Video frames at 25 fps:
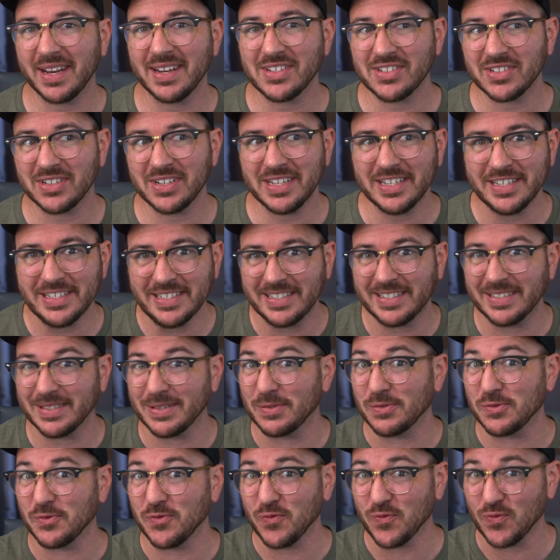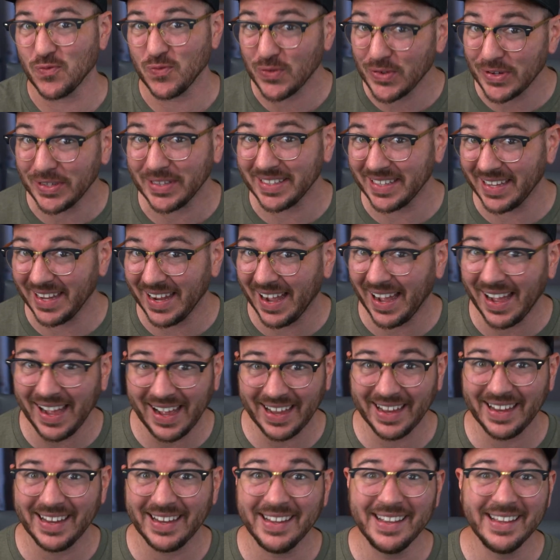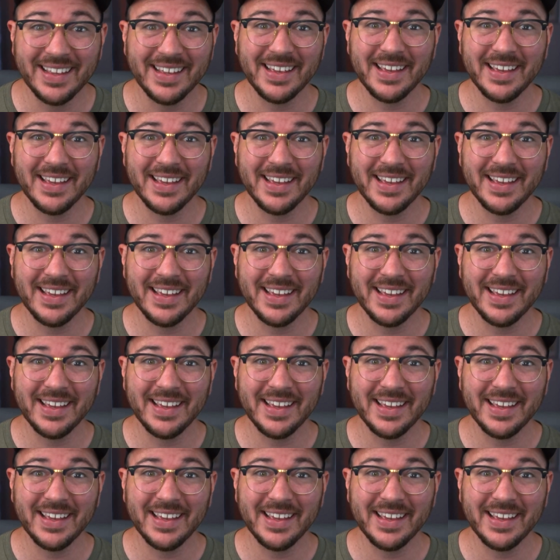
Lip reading: engine is really high,